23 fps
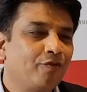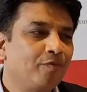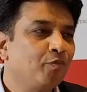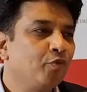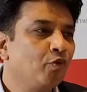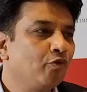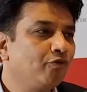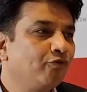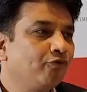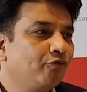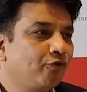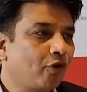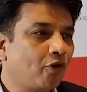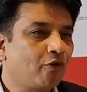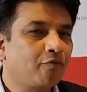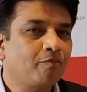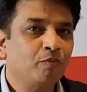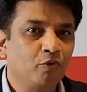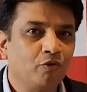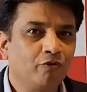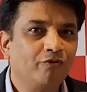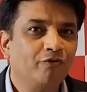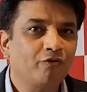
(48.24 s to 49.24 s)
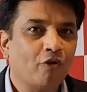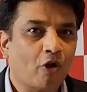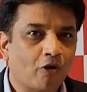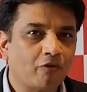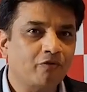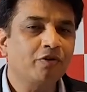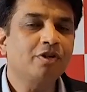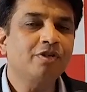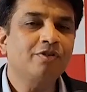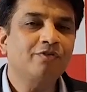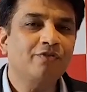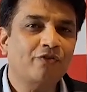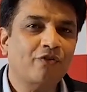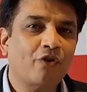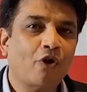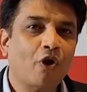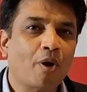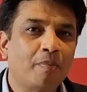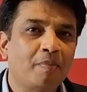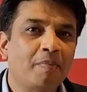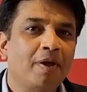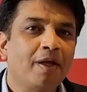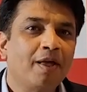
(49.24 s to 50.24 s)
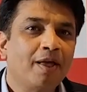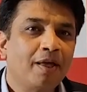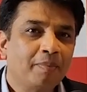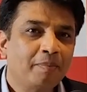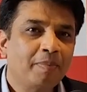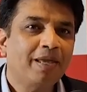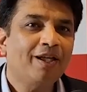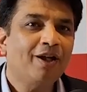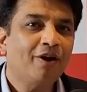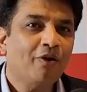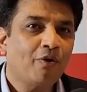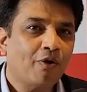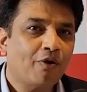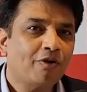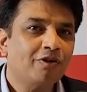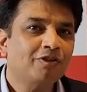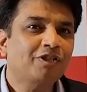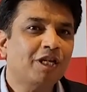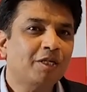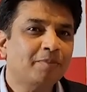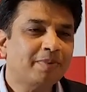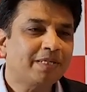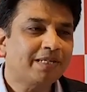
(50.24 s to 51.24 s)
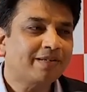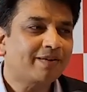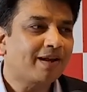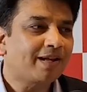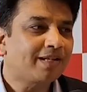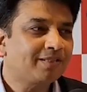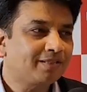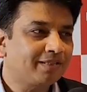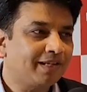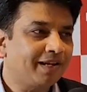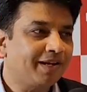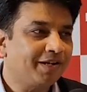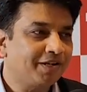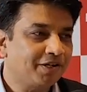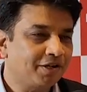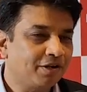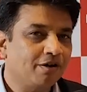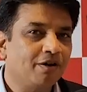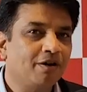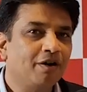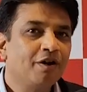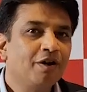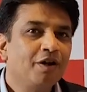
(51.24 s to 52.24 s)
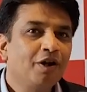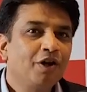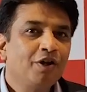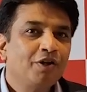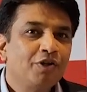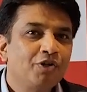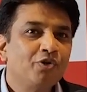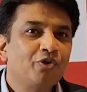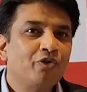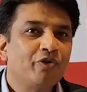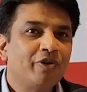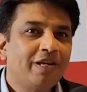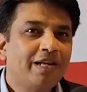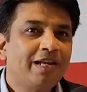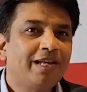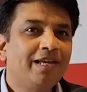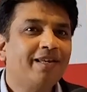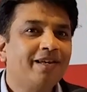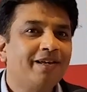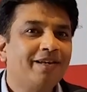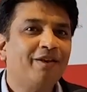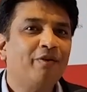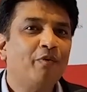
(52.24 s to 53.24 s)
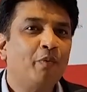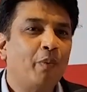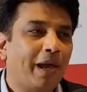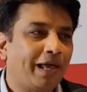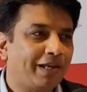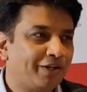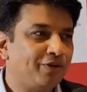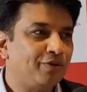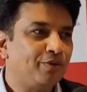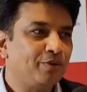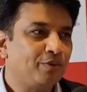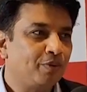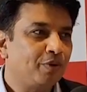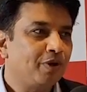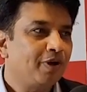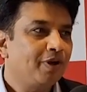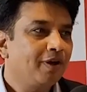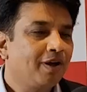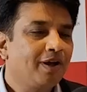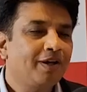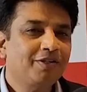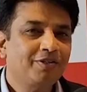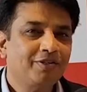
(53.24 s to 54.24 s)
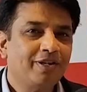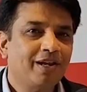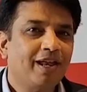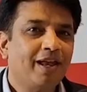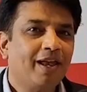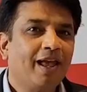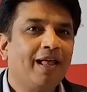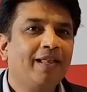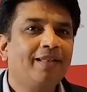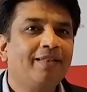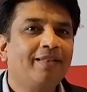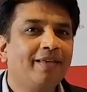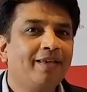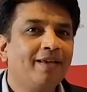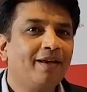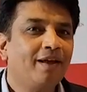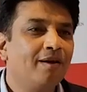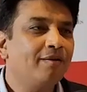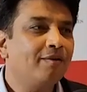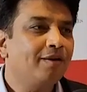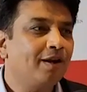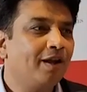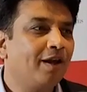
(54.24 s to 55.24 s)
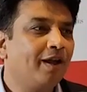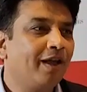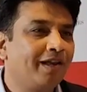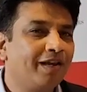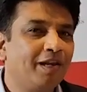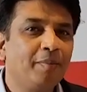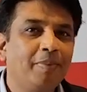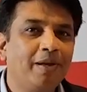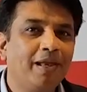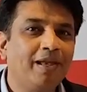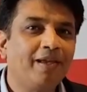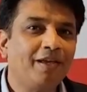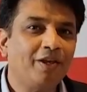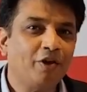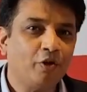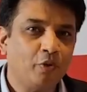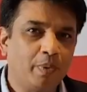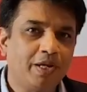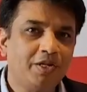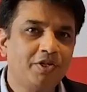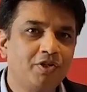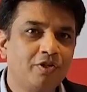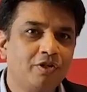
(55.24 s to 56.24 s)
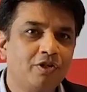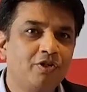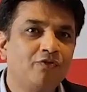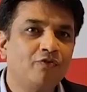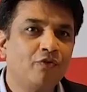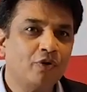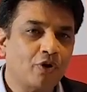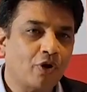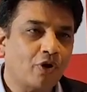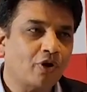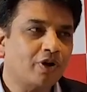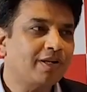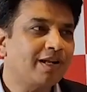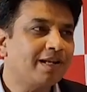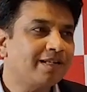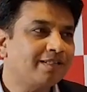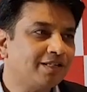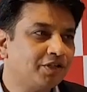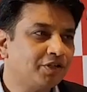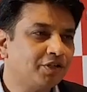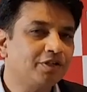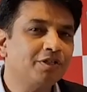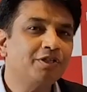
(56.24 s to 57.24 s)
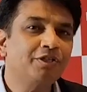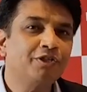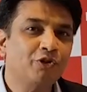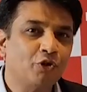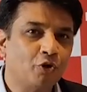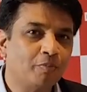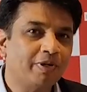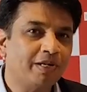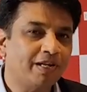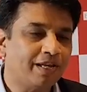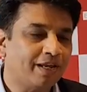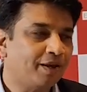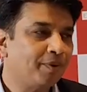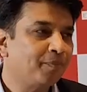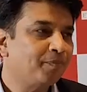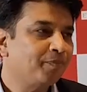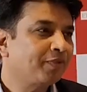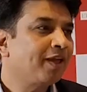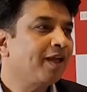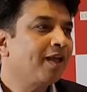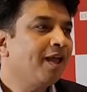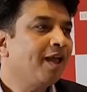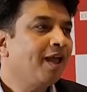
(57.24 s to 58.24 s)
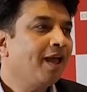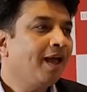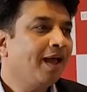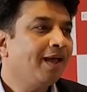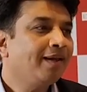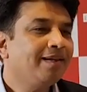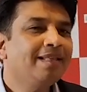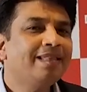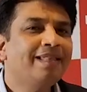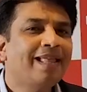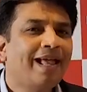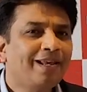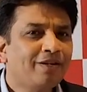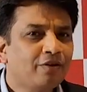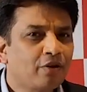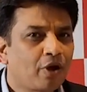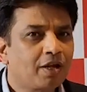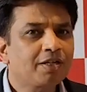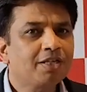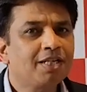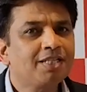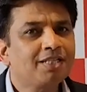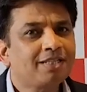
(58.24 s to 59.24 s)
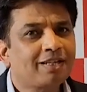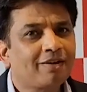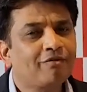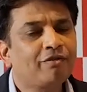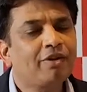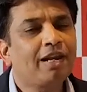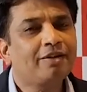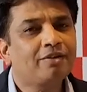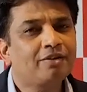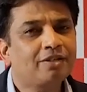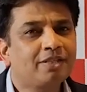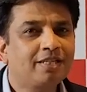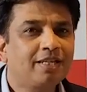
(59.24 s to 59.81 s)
moved forward from being a cost arbitrage center to really creating value today. And they are enabling innovations for organizations globally. And in that context, I would like to